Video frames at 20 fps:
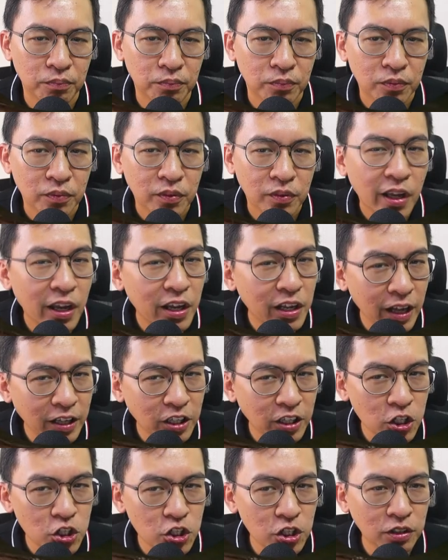In
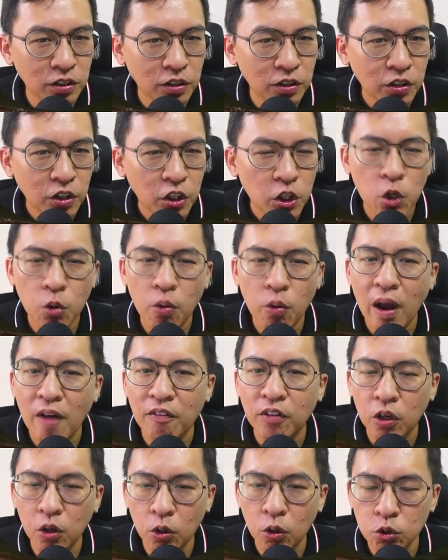addition, you will have
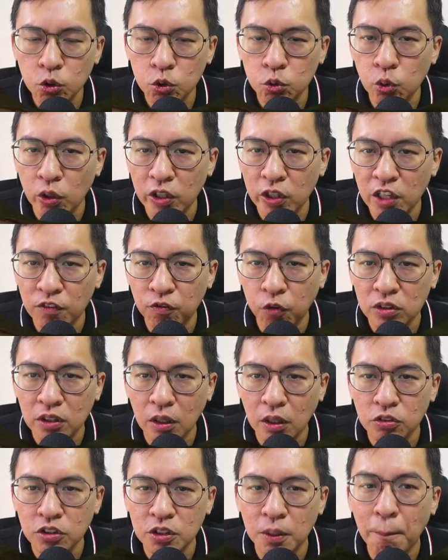close to
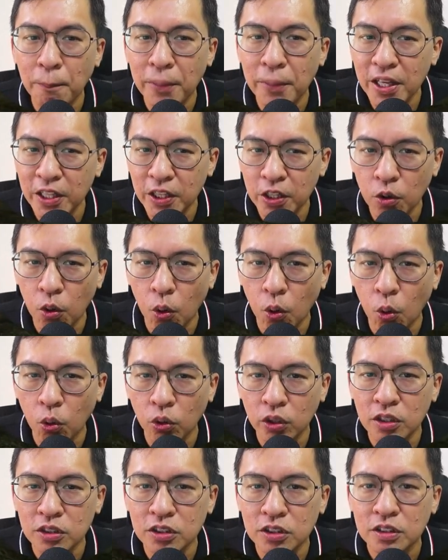24,000 BTO
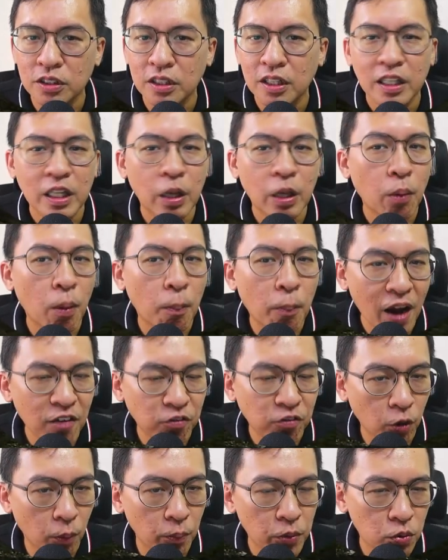owners that will buy
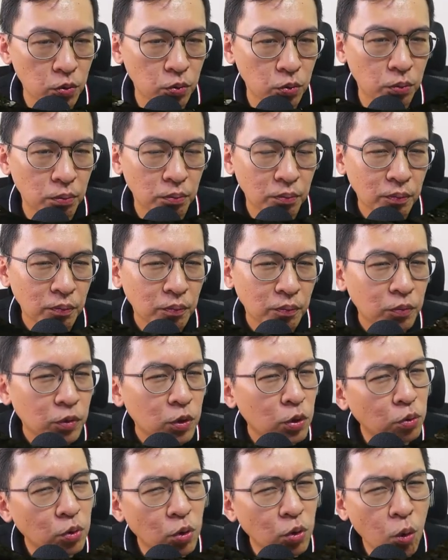from you. You
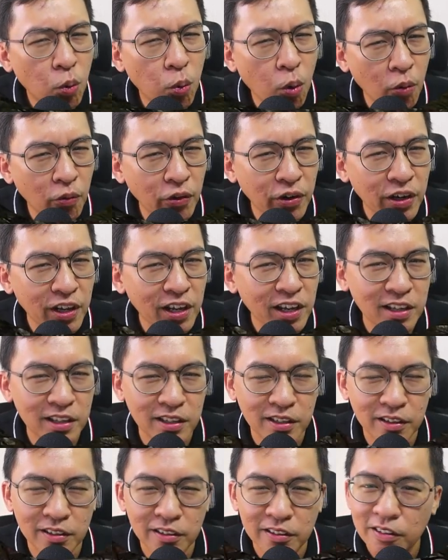no worry,
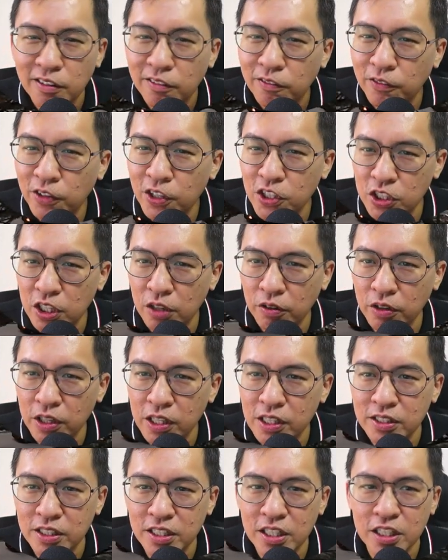resale
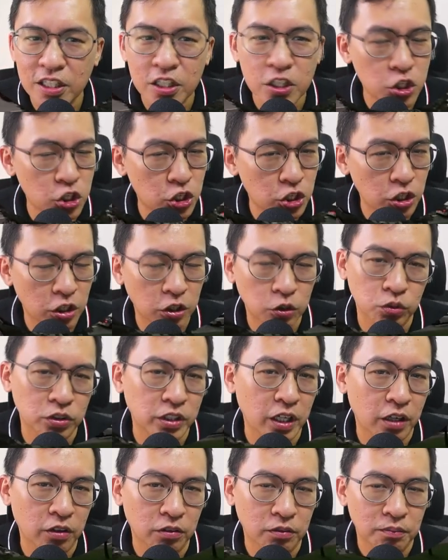EC is sure to
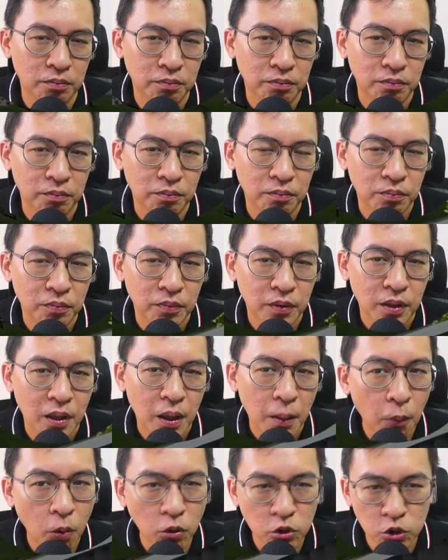sell.
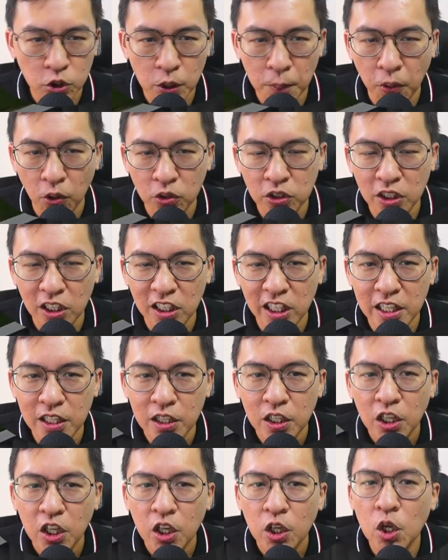Most importantly,
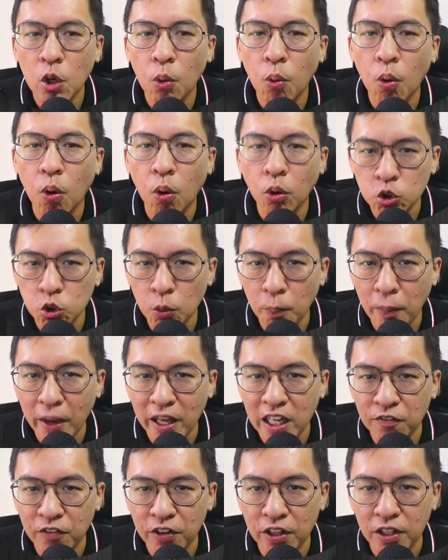you will also
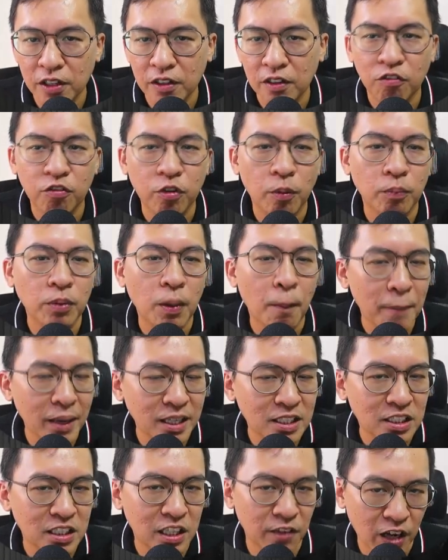benefit from the mixed
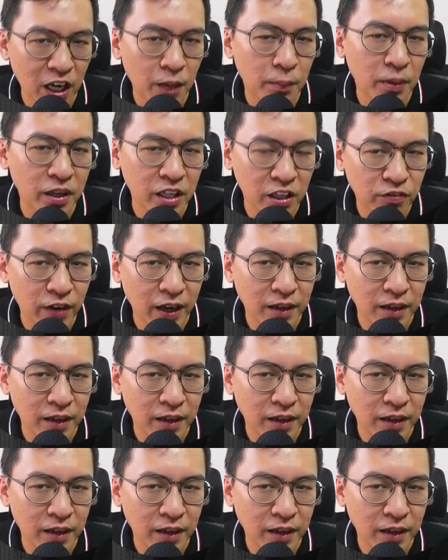development effect.